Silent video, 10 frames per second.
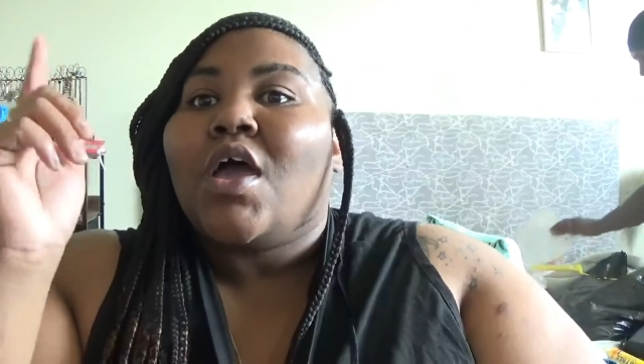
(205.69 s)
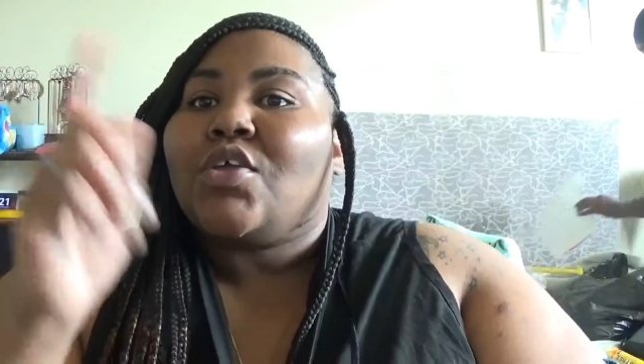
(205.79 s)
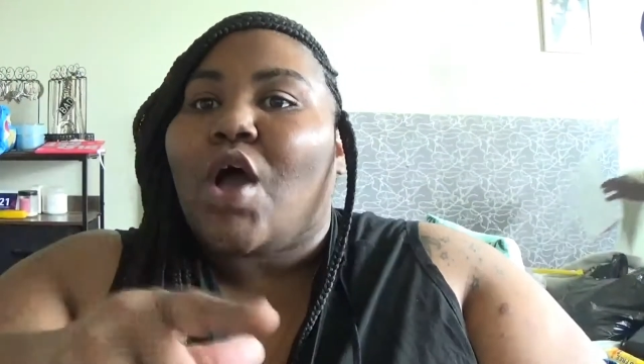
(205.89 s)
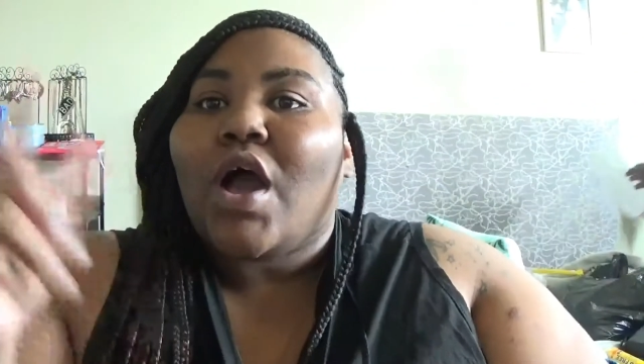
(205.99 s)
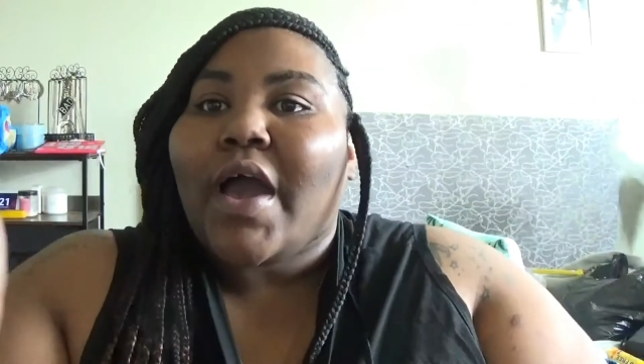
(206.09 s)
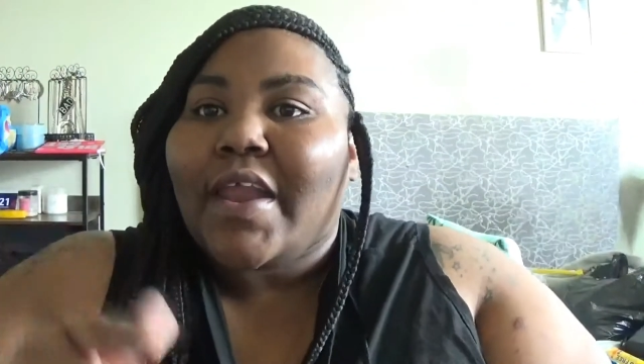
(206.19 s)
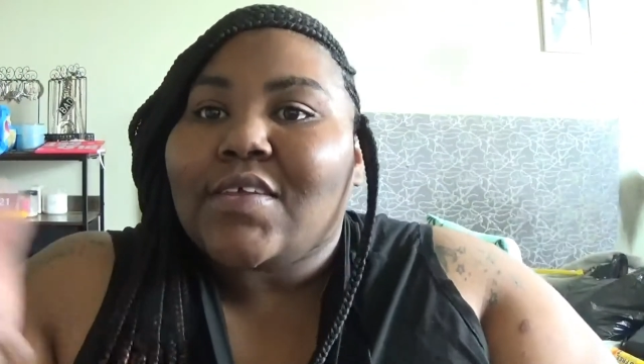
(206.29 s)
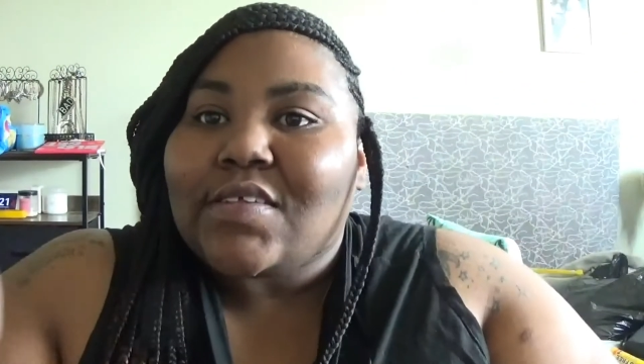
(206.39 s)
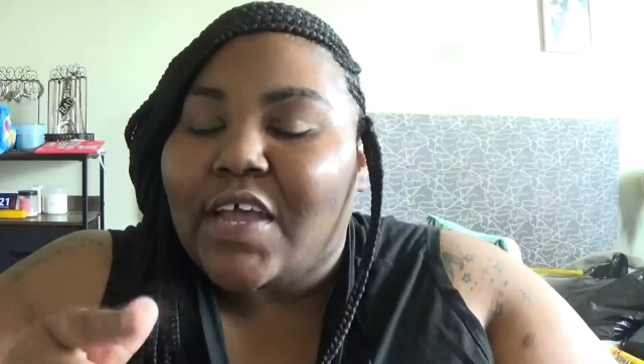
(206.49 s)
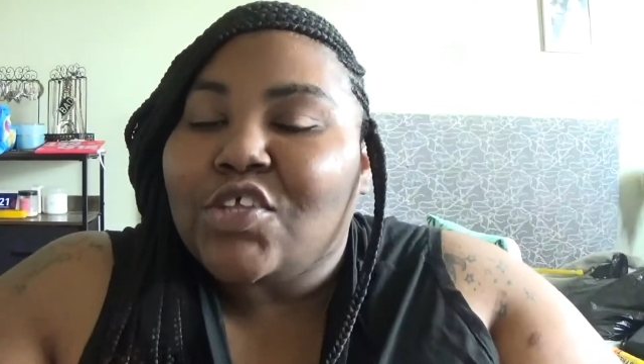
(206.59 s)
Y'all gotta
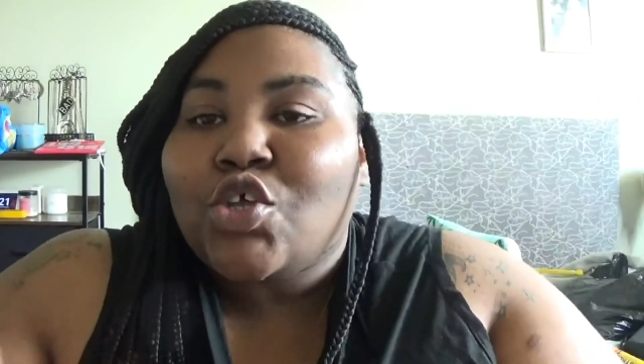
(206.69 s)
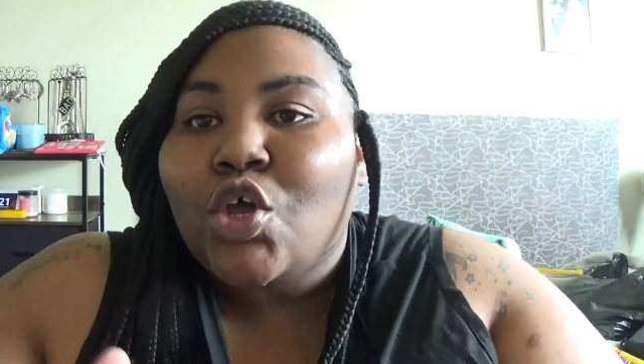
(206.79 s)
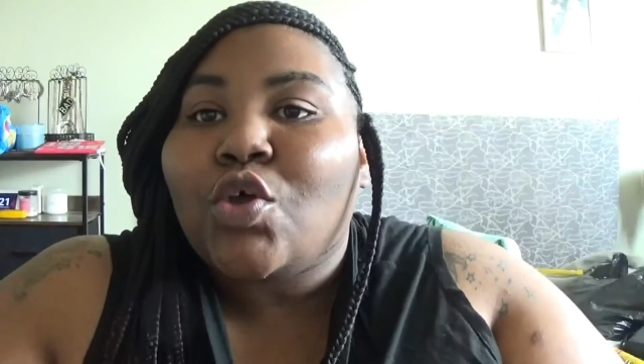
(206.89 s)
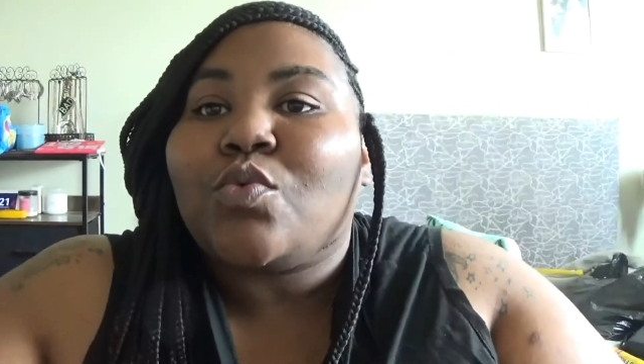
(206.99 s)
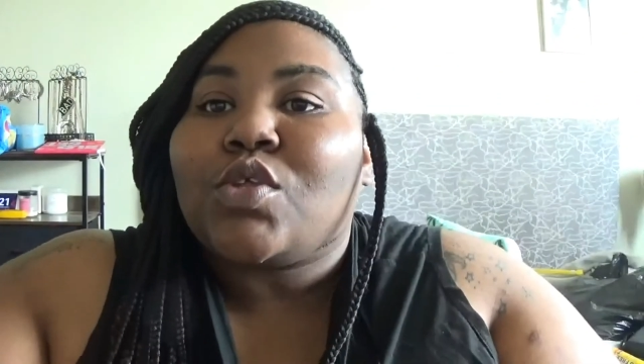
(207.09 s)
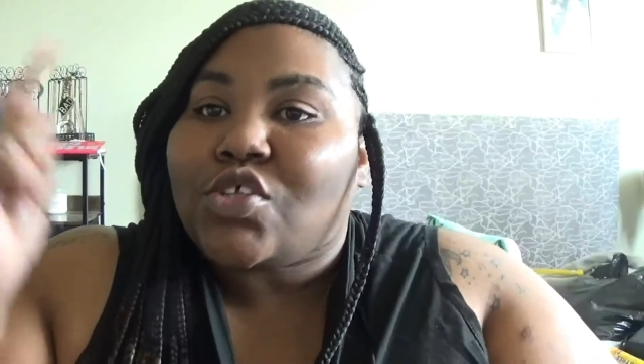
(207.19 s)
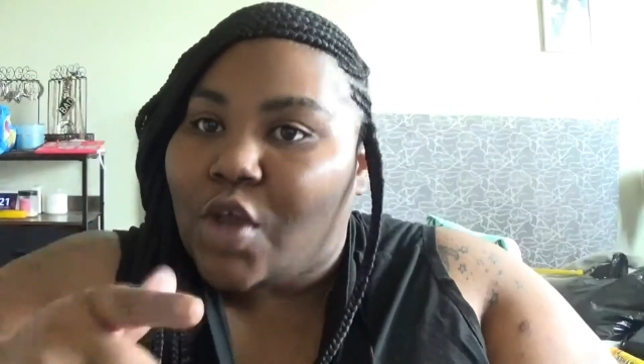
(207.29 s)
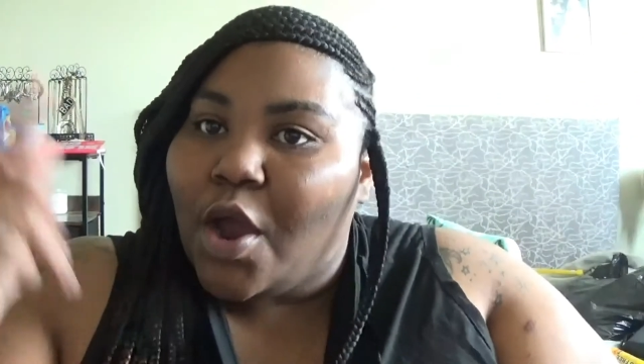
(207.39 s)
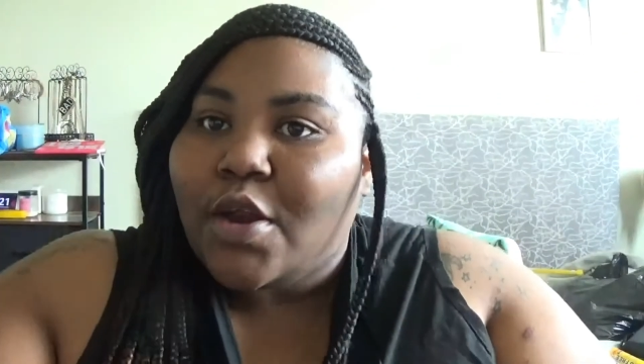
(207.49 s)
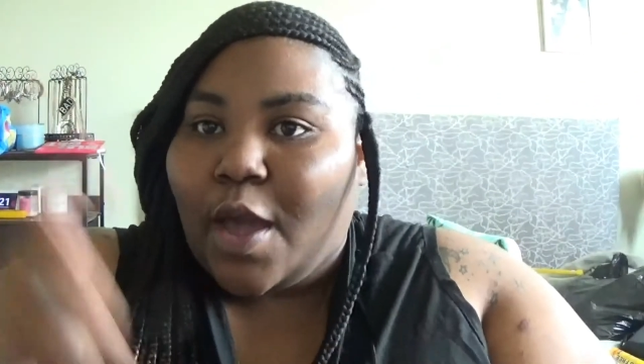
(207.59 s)
stay tuned. The
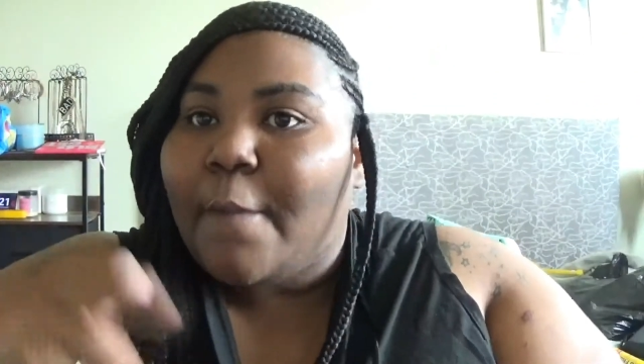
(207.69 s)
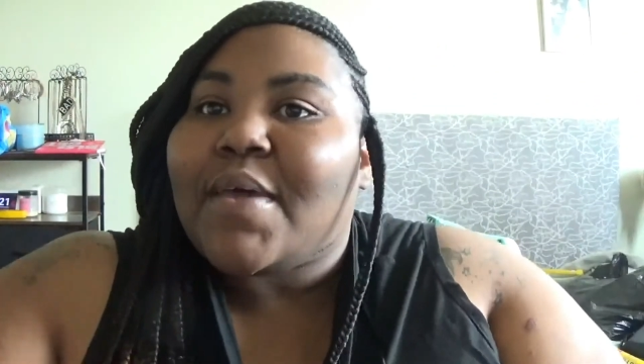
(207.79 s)
turn up